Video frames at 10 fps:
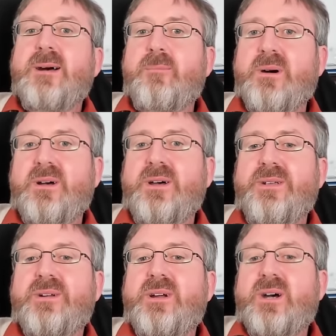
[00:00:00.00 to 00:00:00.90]

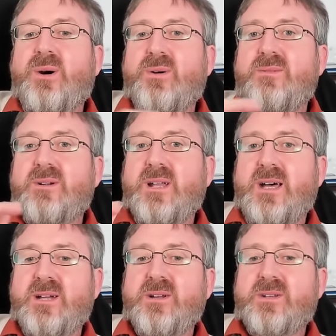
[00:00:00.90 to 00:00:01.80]
But over
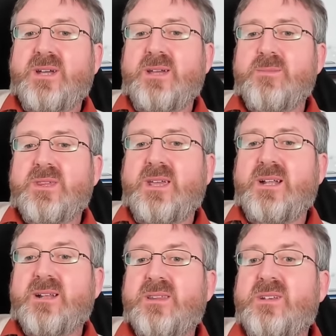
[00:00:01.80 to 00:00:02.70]
longer time scales,